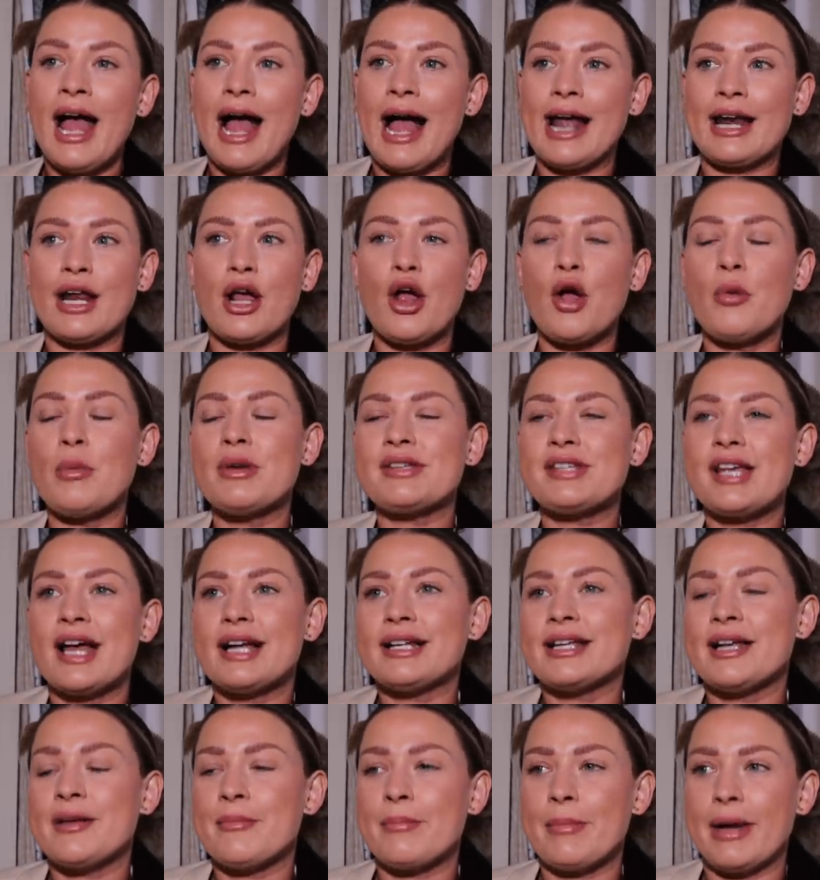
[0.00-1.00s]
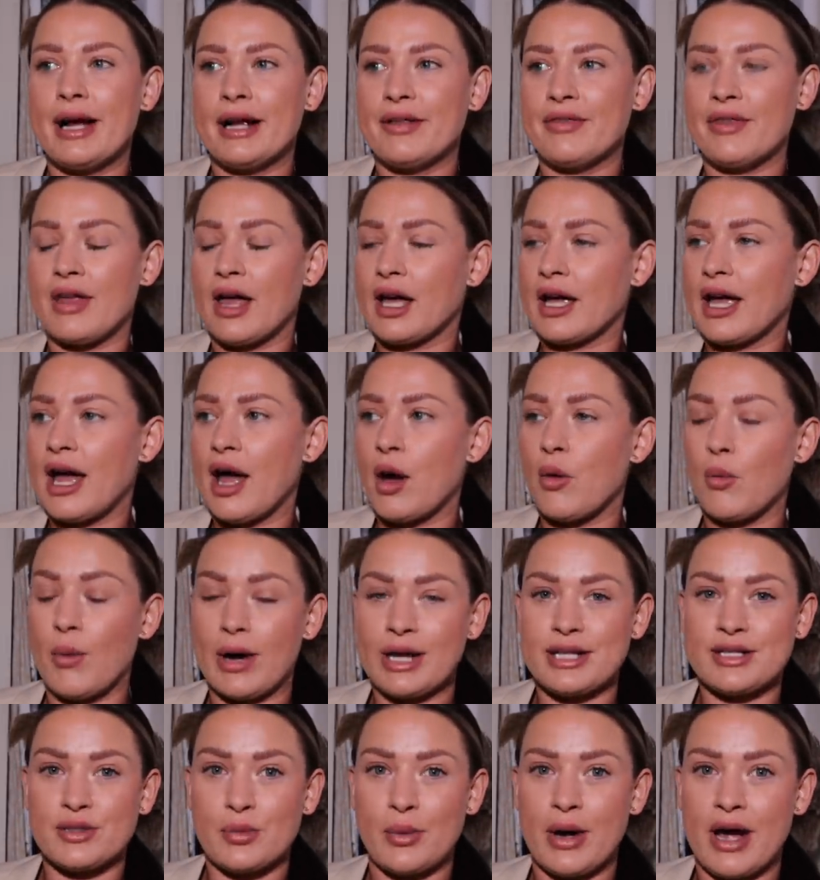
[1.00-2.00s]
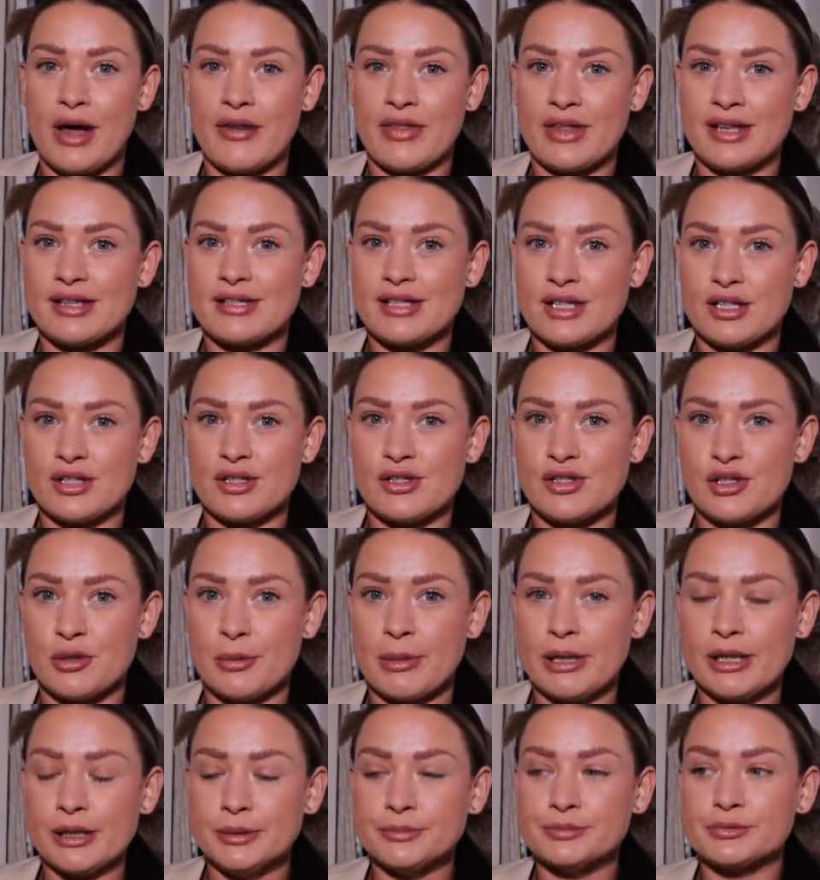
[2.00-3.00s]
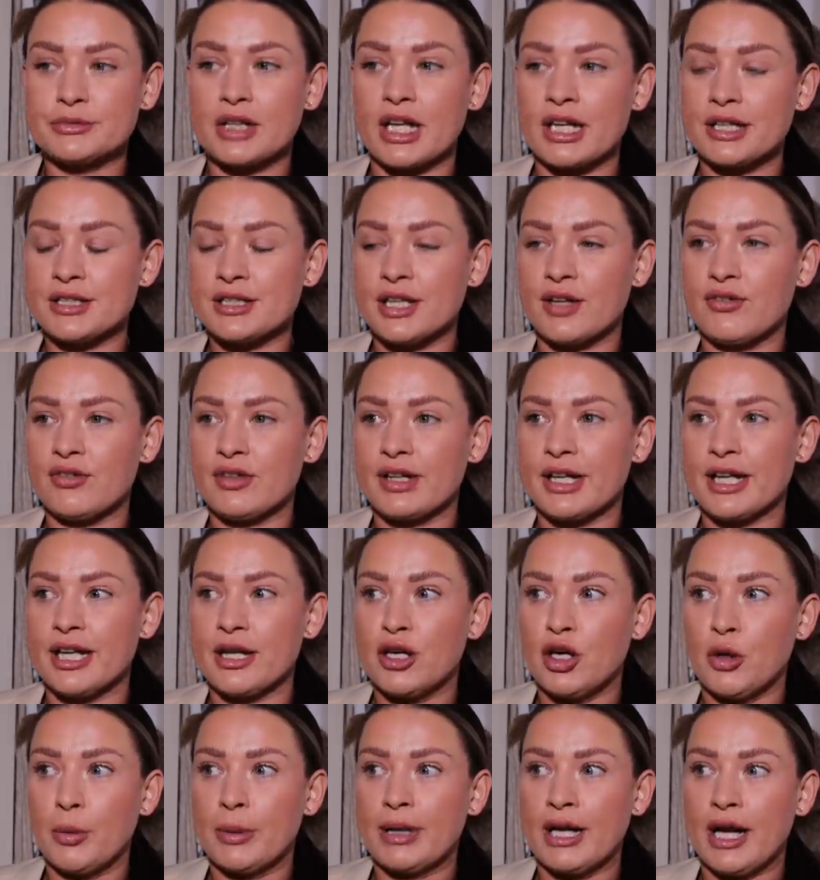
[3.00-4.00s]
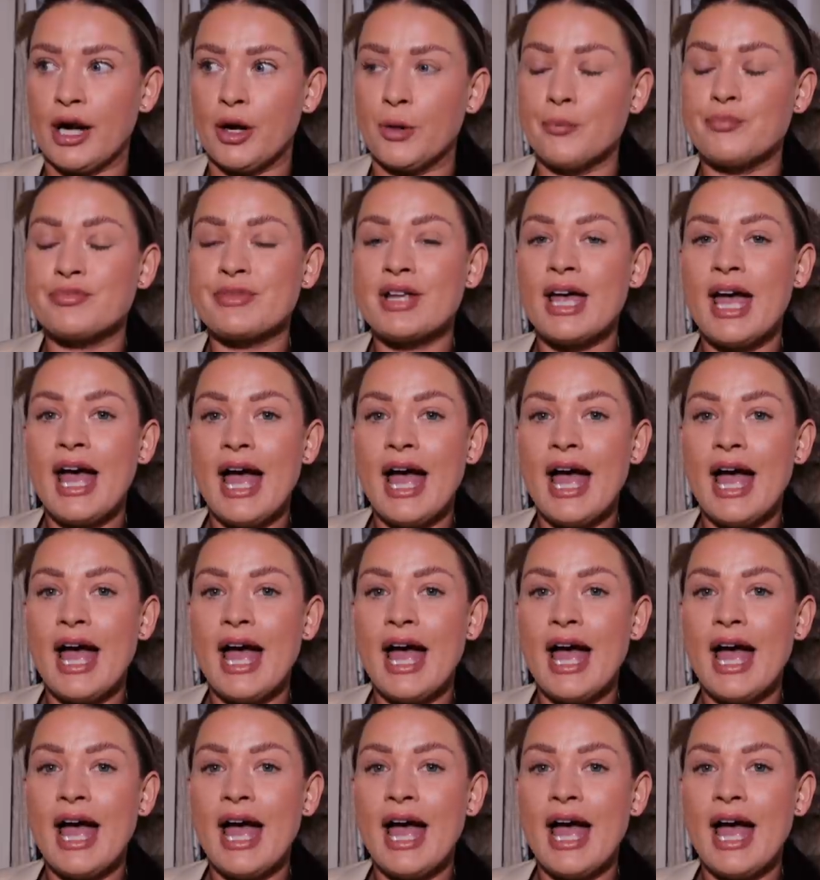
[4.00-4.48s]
and I almost had it in mind that I can't wait to wear this in summer. It'll definitely keep coming out.